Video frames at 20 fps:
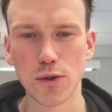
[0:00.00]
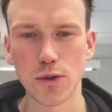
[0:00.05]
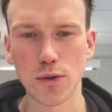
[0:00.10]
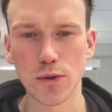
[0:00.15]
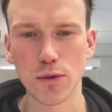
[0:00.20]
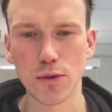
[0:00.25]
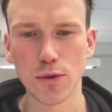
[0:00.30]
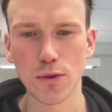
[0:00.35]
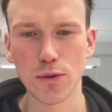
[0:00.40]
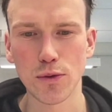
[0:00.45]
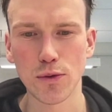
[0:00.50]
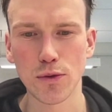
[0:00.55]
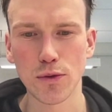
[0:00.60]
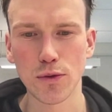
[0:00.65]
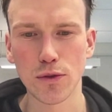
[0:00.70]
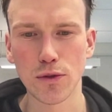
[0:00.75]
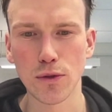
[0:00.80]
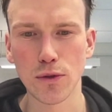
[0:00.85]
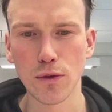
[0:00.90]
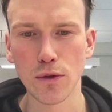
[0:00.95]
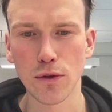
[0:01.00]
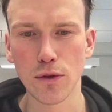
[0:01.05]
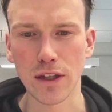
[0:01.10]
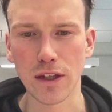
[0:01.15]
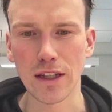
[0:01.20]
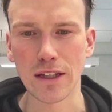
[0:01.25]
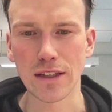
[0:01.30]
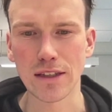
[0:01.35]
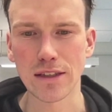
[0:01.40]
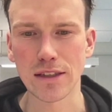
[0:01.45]
do
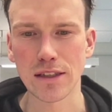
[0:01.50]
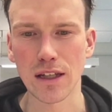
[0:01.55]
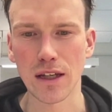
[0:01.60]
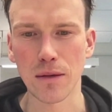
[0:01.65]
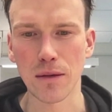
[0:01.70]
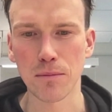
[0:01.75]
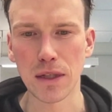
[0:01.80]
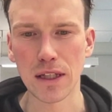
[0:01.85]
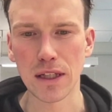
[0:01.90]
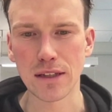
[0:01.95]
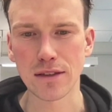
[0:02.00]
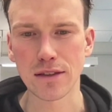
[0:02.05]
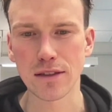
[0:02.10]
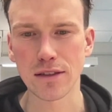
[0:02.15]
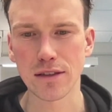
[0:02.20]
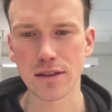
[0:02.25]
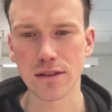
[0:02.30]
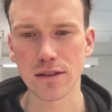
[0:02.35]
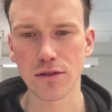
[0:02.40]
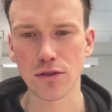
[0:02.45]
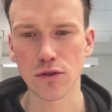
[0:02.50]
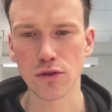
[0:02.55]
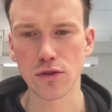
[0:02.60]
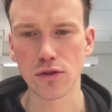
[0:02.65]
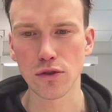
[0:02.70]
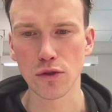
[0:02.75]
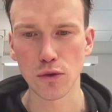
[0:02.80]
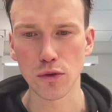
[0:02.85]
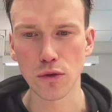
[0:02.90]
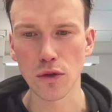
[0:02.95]
things a bit
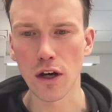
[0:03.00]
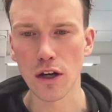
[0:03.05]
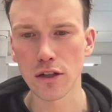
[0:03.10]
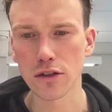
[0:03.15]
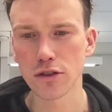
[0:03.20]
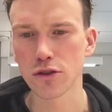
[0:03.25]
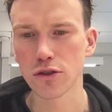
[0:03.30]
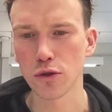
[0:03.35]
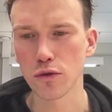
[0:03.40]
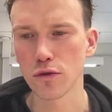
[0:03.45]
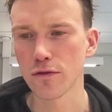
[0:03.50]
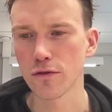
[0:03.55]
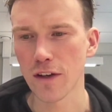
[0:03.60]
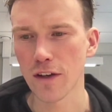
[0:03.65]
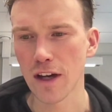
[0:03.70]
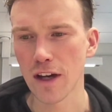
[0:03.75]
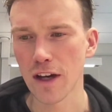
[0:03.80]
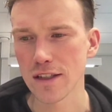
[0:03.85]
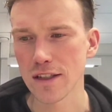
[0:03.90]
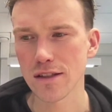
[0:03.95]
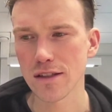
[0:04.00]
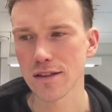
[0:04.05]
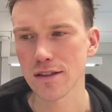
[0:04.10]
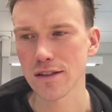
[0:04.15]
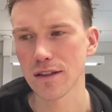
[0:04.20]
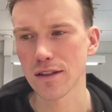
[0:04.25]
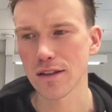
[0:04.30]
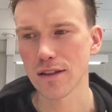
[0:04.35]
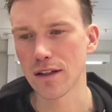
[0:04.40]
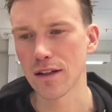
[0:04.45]
too hard too
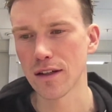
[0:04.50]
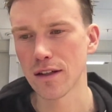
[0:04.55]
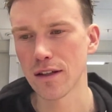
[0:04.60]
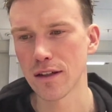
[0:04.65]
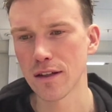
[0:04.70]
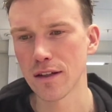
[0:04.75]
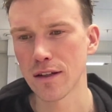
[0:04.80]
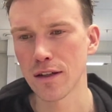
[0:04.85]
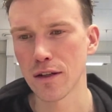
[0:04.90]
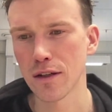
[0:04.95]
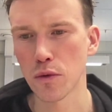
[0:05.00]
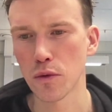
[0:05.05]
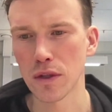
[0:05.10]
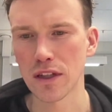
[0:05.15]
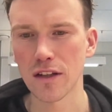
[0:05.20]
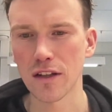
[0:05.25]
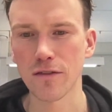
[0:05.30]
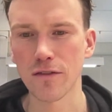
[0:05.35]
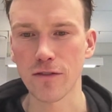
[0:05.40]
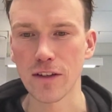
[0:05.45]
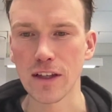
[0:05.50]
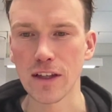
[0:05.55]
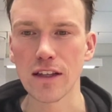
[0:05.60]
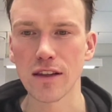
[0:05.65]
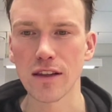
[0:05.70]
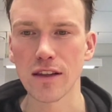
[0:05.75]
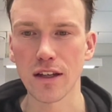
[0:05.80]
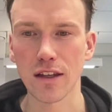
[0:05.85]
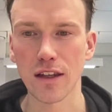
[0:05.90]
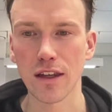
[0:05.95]
fast when I
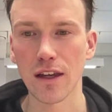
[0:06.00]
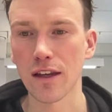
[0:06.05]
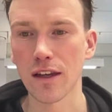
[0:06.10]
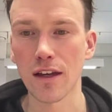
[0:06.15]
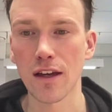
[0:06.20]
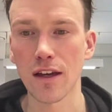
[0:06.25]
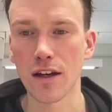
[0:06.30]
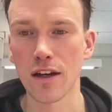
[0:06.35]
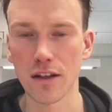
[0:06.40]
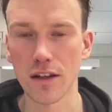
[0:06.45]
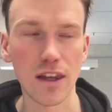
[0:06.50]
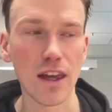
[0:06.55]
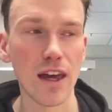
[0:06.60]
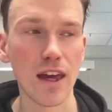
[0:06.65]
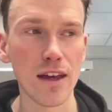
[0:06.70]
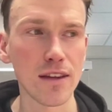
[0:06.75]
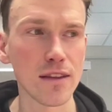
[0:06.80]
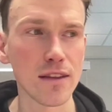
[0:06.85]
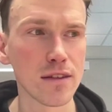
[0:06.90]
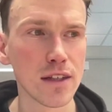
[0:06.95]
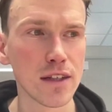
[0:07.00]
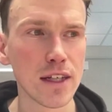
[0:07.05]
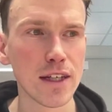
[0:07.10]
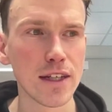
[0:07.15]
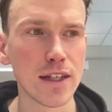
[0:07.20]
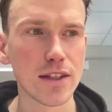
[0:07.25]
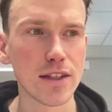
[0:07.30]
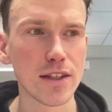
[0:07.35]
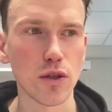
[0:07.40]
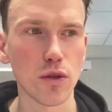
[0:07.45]
feel like I can.
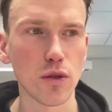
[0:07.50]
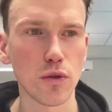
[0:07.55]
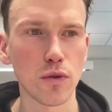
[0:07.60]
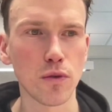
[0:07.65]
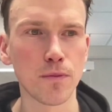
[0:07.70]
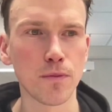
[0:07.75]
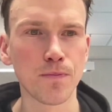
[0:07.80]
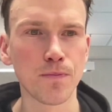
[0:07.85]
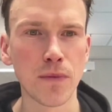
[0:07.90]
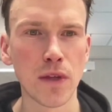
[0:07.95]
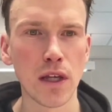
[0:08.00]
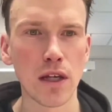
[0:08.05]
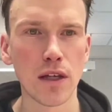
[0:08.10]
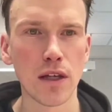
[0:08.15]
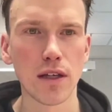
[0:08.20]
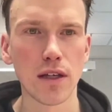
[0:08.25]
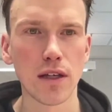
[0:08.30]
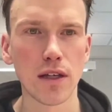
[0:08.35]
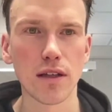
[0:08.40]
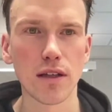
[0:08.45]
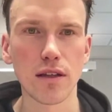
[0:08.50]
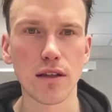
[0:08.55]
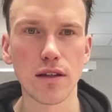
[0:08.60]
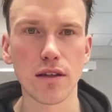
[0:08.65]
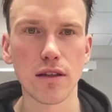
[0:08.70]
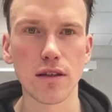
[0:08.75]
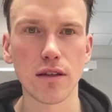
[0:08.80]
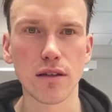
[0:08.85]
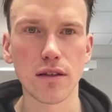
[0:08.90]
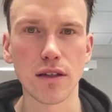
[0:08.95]
So
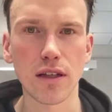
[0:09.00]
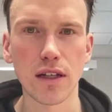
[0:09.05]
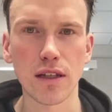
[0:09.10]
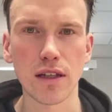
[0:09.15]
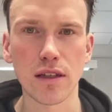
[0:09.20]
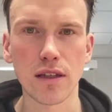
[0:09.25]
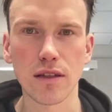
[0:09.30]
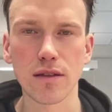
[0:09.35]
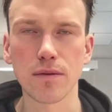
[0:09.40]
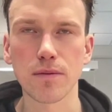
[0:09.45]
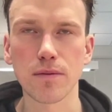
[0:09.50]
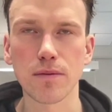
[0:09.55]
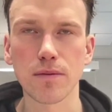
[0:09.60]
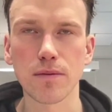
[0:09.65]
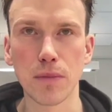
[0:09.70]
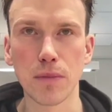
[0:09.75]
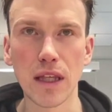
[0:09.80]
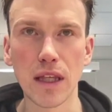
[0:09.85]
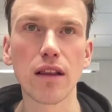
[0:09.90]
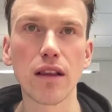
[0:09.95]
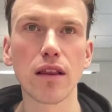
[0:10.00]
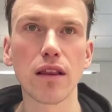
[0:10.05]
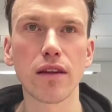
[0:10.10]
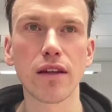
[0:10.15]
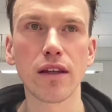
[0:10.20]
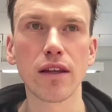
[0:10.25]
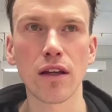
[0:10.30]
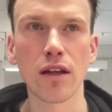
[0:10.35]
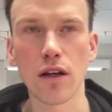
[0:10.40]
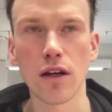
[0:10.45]
like
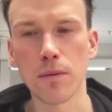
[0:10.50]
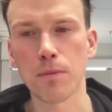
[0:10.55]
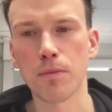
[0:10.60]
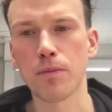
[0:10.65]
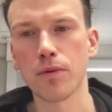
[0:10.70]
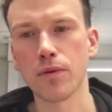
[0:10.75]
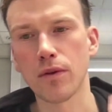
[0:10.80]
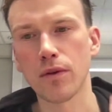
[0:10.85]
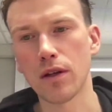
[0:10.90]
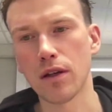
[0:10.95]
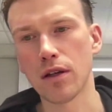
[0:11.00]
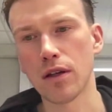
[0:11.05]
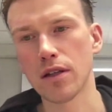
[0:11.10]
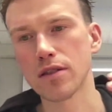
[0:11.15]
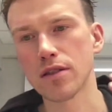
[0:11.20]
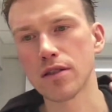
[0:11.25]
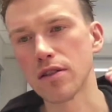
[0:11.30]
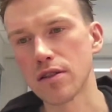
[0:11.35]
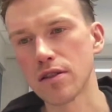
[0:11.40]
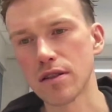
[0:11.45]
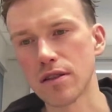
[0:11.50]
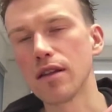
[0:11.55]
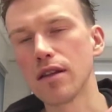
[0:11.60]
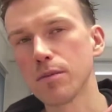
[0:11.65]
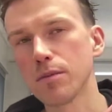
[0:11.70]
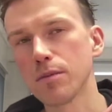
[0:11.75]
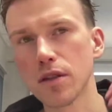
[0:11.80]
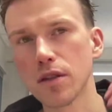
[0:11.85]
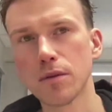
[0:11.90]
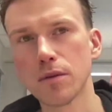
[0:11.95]
building up a
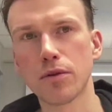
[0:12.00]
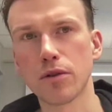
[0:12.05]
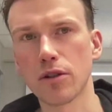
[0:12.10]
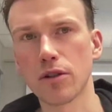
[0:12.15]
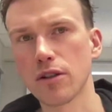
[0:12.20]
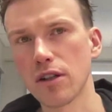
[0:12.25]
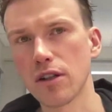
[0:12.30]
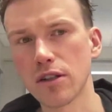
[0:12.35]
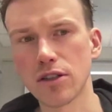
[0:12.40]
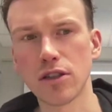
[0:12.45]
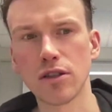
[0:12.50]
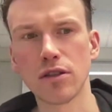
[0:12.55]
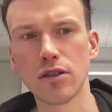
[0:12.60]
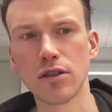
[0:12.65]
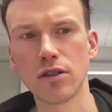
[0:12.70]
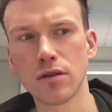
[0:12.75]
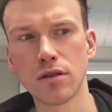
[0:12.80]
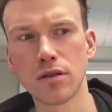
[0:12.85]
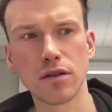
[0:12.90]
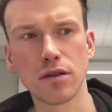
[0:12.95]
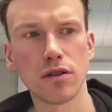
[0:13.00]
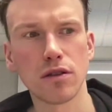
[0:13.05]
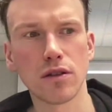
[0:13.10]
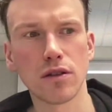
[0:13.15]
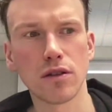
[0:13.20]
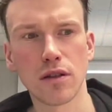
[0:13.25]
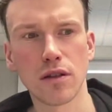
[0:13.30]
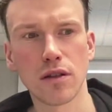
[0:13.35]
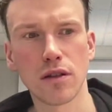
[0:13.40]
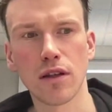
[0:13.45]
sustainable progression
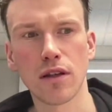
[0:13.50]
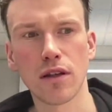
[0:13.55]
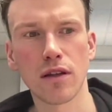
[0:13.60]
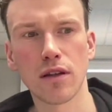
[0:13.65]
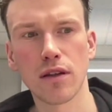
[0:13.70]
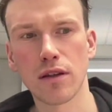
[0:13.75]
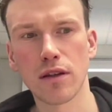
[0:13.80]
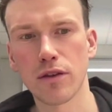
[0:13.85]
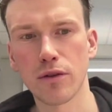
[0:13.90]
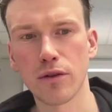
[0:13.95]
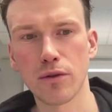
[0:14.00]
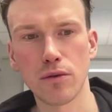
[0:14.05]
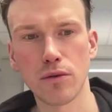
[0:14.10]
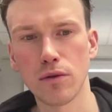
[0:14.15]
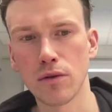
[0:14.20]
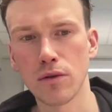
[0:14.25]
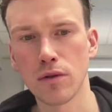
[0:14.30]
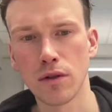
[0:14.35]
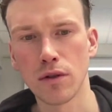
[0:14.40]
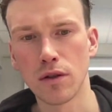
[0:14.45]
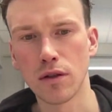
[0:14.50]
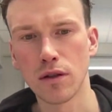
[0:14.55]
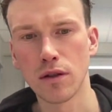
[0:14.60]
through